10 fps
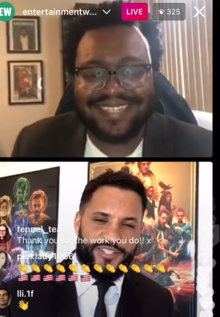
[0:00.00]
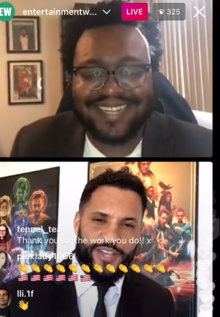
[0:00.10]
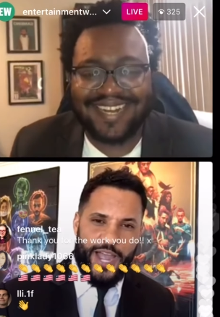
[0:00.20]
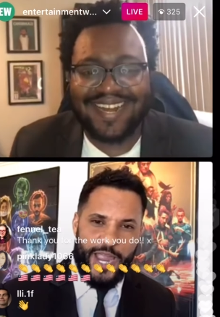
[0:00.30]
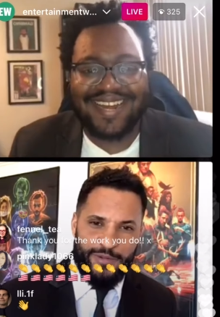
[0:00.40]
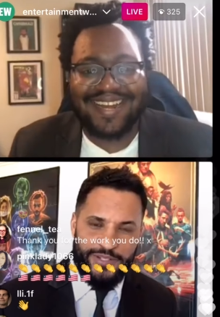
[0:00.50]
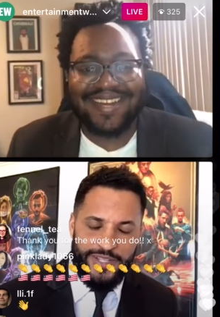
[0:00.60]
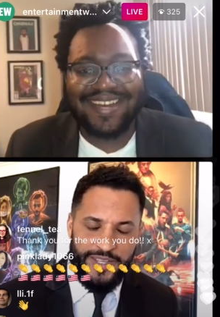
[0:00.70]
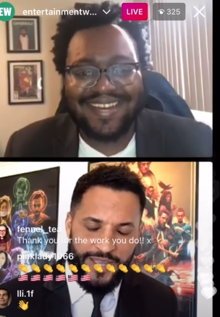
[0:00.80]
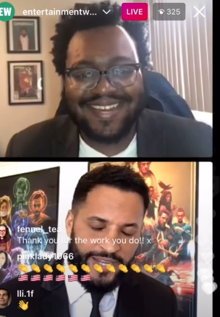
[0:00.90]
Speaker 1: the time and,
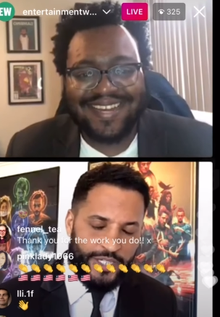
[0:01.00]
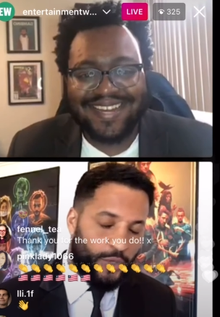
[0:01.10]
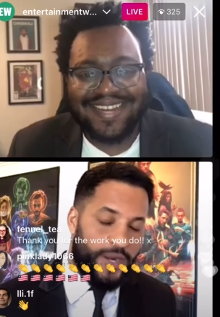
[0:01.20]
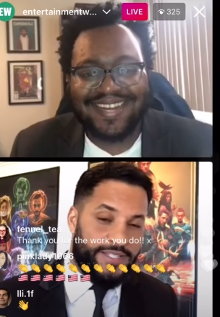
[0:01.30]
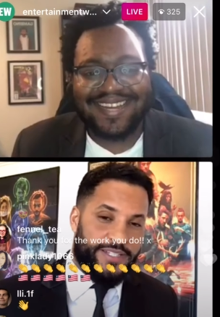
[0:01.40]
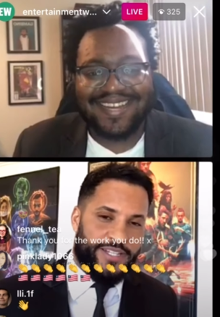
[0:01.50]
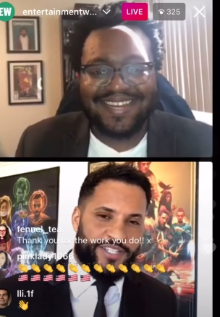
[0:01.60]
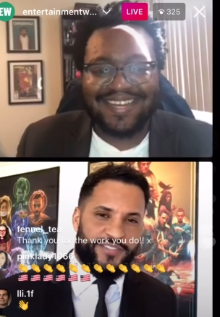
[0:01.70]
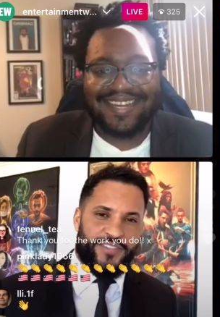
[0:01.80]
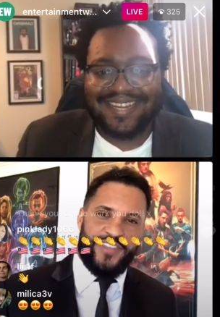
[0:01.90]
and
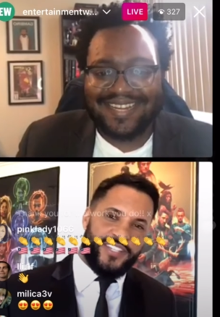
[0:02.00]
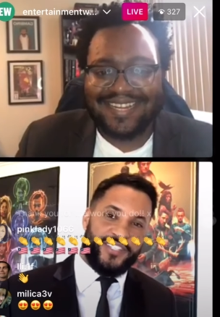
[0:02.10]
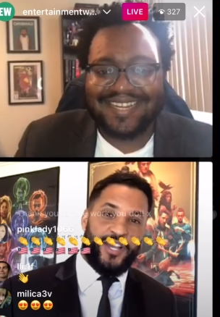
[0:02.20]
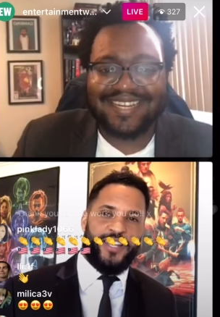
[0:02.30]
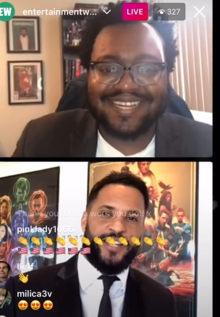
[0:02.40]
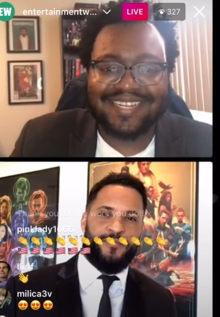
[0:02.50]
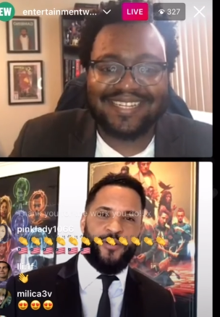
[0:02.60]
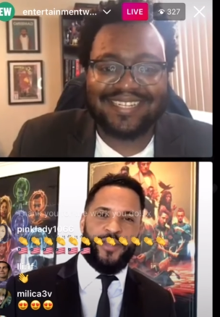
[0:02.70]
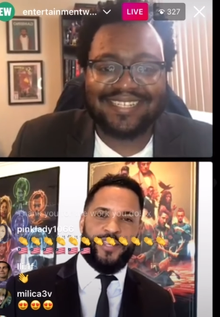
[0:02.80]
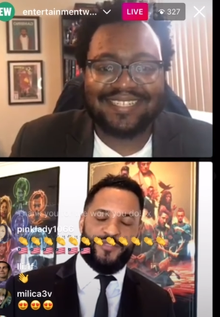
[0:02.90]
craziness. This early in the
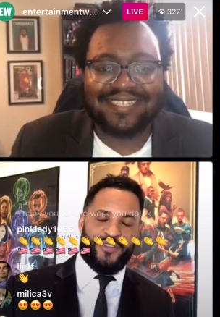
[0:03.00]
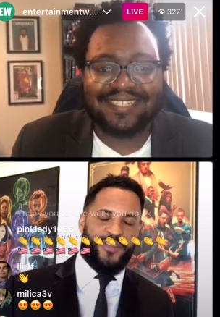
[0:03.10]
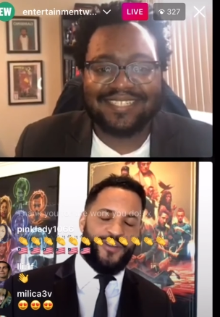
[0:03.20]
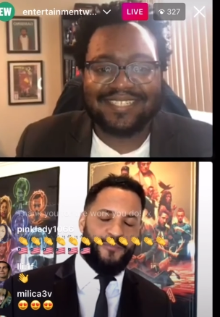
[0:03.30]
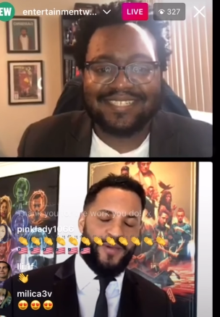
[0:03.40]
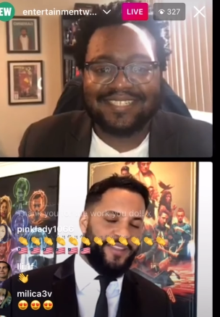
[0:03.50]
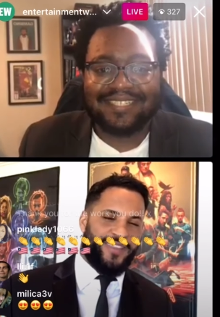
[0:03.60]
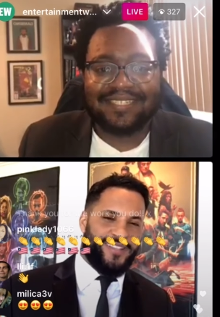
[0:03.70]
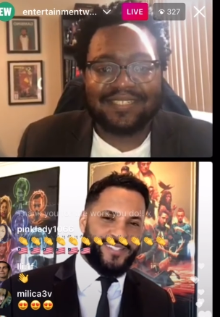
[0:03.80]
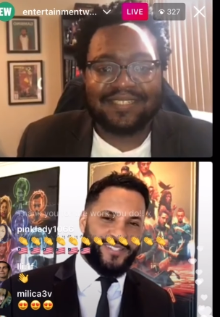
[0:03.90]
morning, I'm sure you've got better
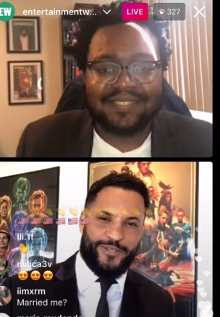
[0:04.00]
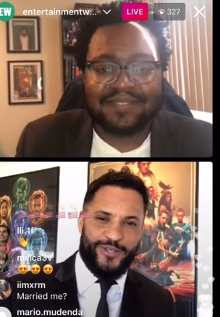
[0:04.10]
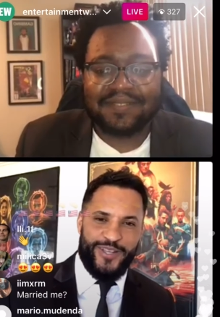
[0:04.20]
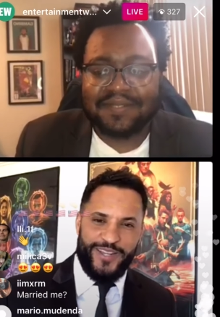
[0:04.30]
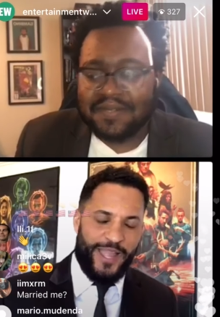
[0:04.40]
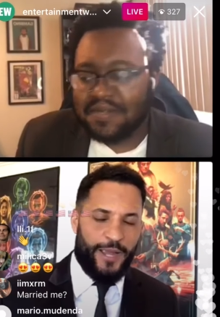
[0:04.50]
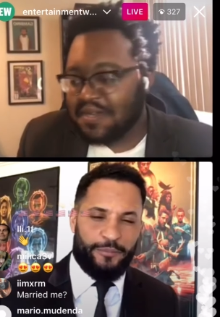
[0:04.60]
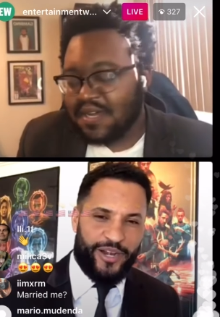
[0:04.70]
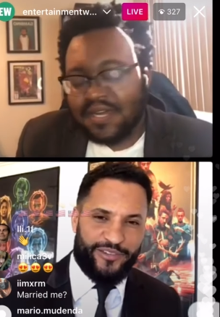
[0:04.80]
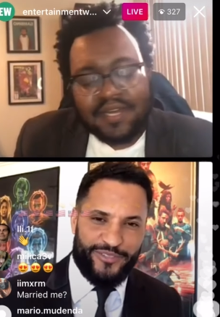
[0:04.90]
things to do, like
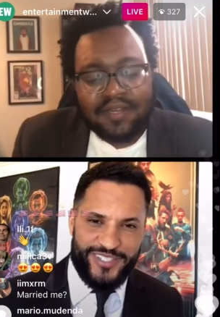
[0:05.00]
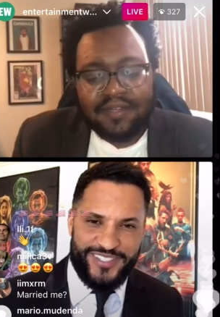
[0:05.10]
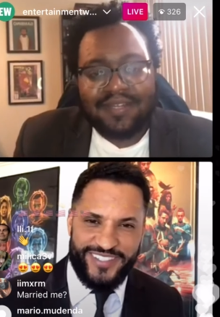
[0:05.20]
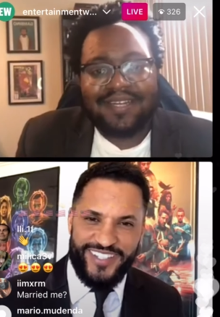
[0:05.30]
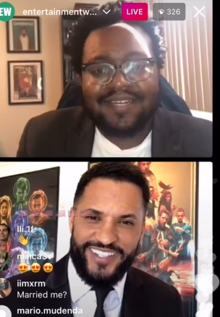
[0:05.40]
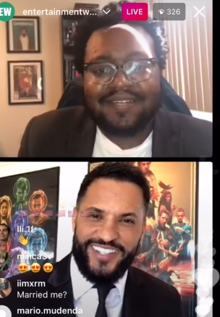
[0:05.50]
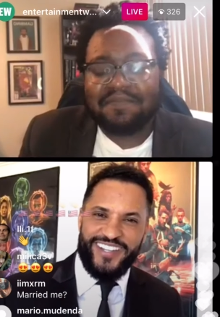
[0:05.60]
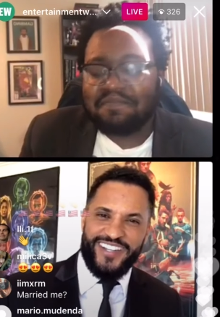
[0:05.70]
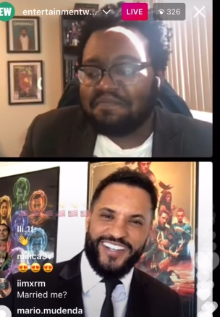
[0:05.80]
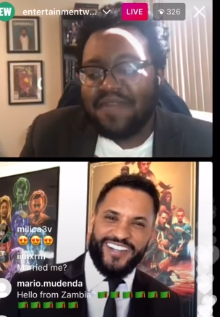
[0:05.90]
breakfast.
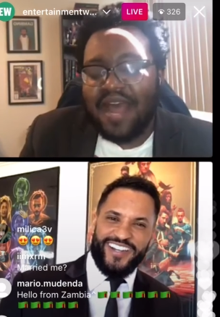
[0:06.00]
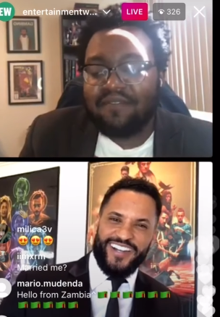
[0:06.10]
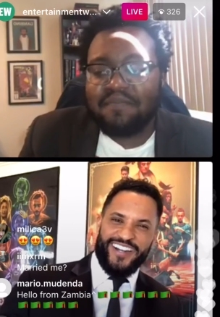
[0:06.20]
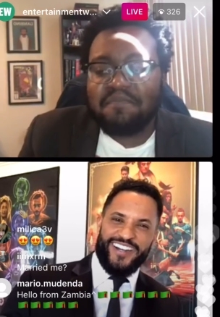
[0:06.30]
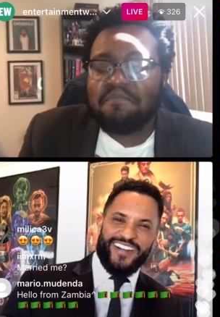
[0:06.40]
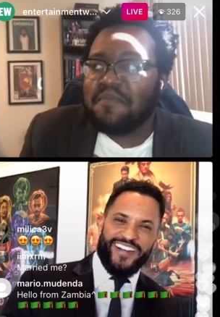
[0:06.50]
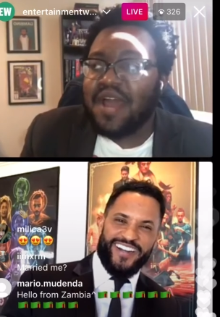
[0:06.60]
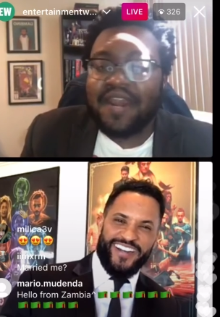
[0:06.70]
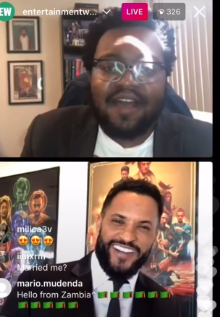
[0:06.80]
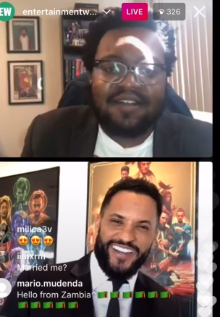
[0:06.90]
Speaker 2: Not
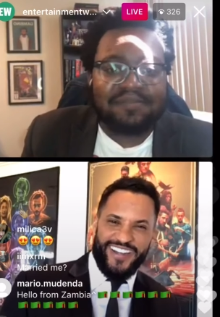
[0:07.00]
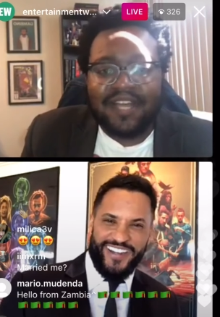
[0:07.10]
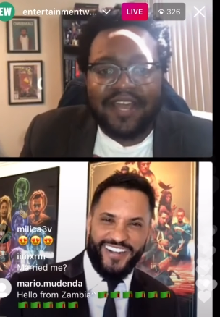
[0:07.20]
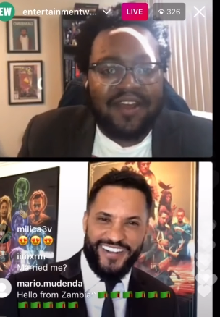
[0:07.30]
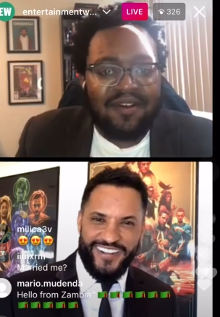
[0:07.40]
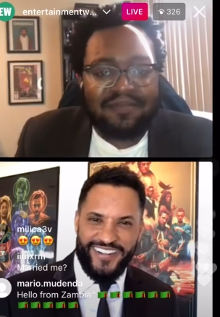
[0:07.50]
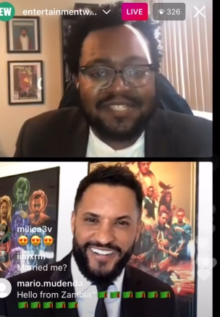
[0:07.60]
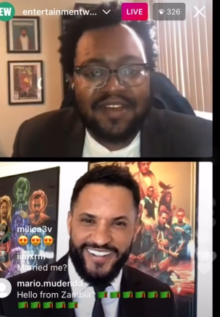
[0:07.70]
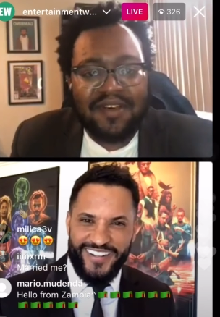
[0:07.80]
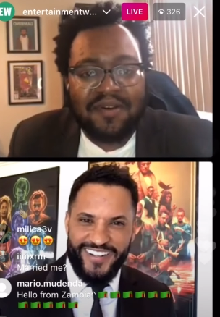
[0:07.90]
not now, because I'm stuck at home.
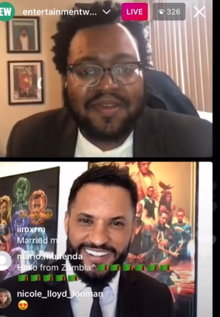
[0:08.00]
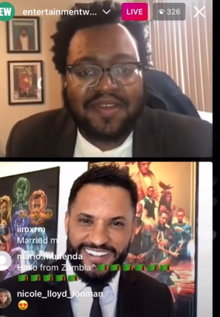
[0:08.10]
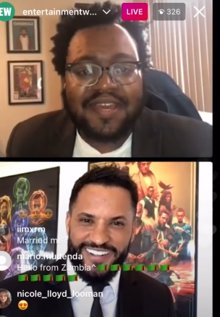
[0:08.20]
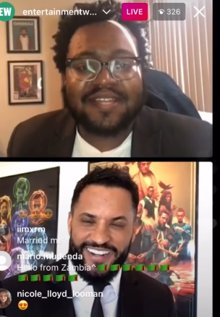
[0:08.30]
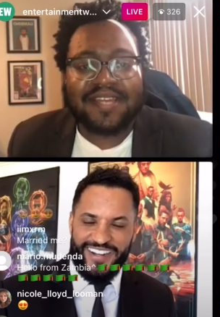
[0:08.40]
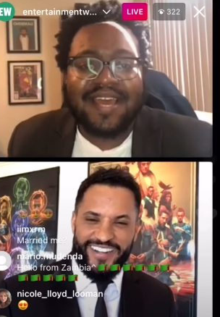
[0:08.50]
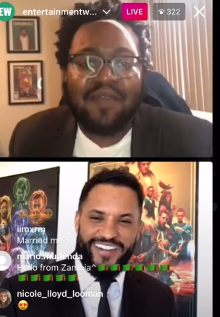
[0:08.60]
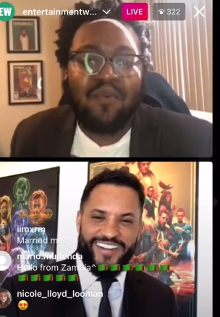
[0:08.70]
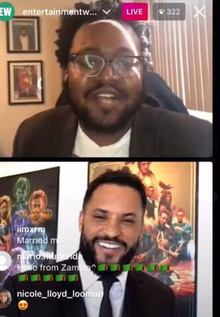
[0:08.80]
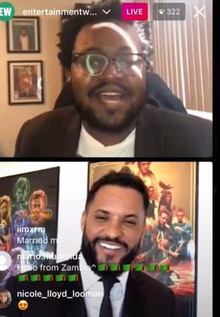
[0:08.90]
So
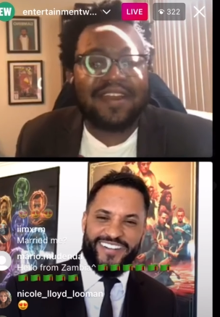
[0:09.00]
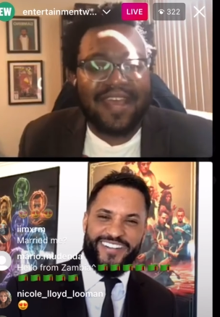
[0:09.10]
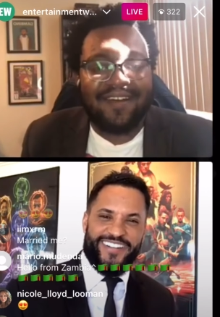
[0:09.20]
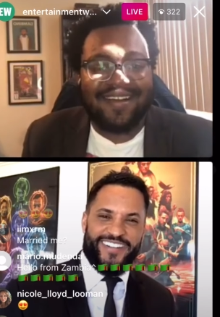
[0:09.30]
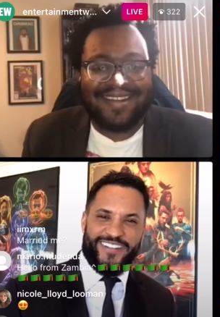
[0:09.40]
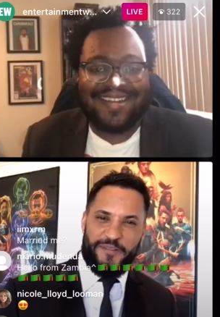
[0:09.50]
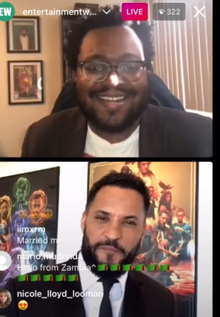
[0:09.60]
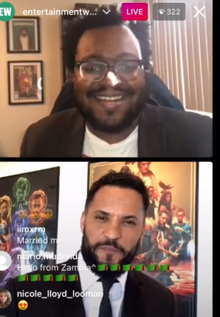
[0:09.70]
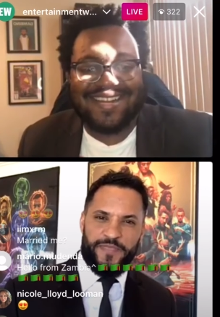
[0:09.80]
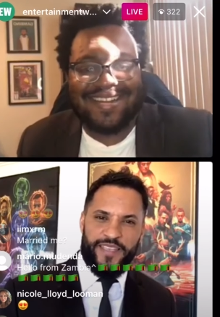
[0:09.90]
it, it works out now.
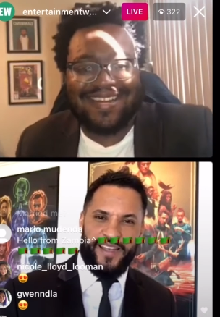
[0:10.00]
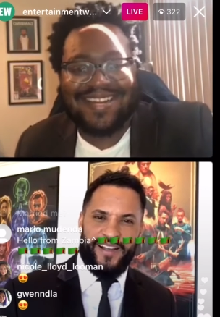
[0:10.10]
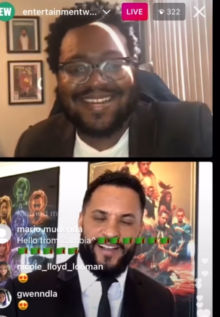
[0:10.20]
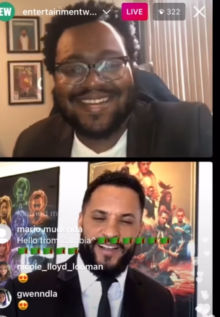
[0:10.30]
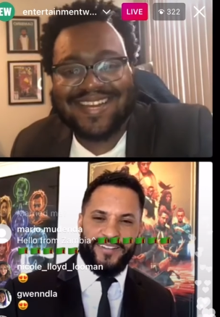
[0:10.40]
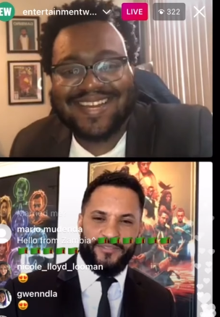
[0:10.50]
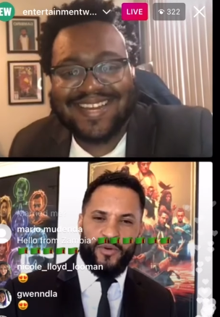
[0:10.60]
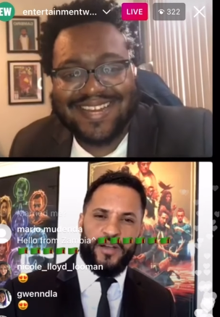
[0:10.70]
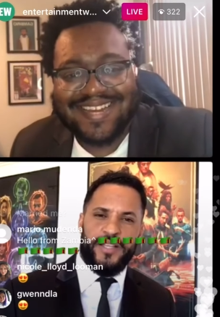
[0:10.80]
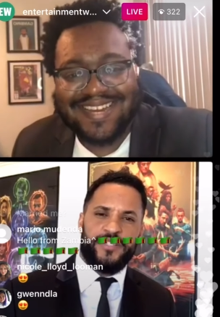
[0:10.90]
Yeah.
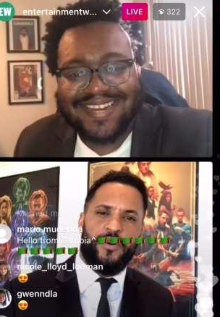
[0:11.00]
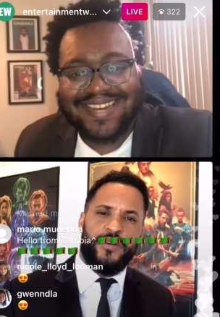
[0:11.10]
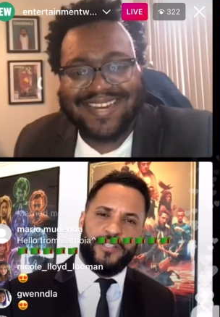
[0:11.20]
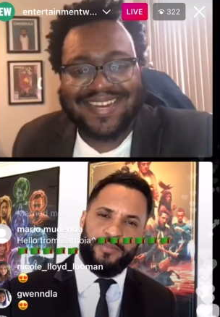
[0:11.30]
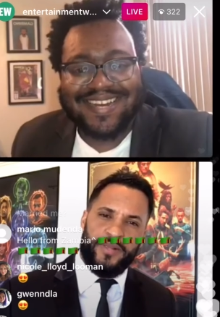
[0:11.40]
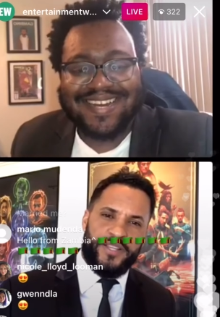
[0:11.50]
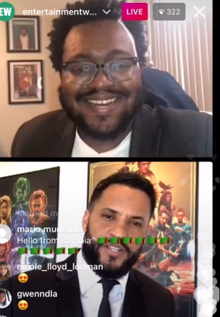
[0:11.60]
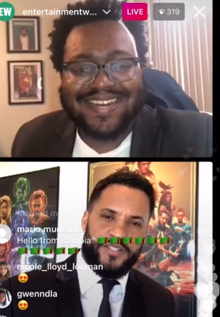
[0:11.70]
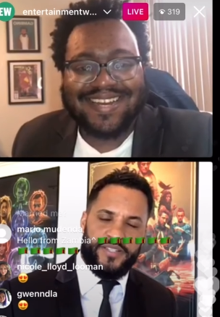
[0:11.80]
Speaker 1: Well, it's always a pleasure